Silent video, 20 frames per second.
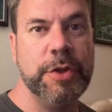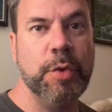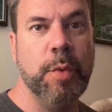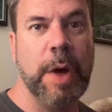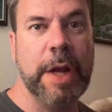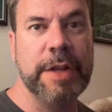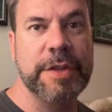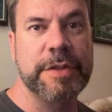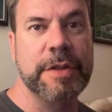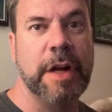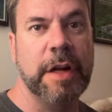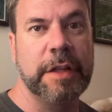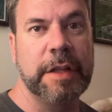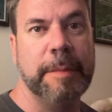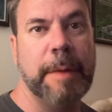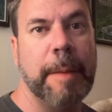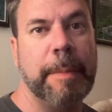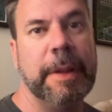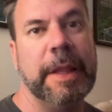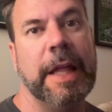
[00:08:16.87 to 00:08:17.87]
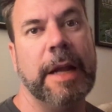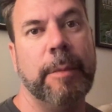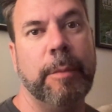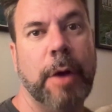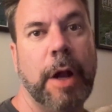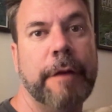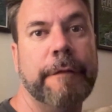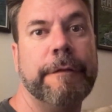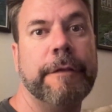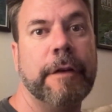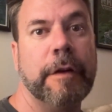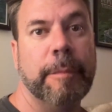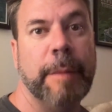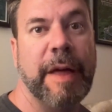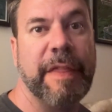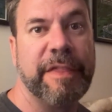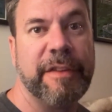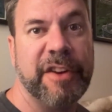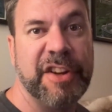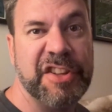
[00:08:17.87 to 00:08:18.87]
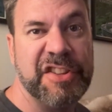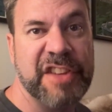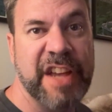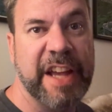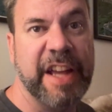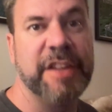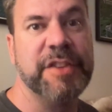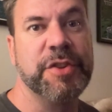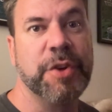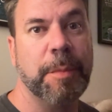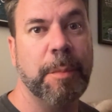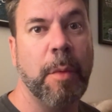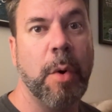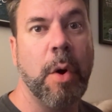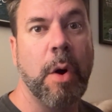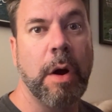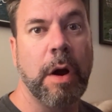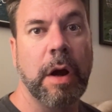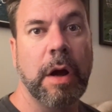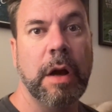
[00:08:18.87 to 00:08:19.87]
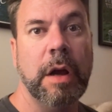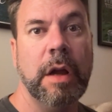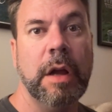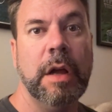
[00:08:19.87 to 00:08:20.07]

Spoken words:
you want to start them up and let them run for about 30 seconds or more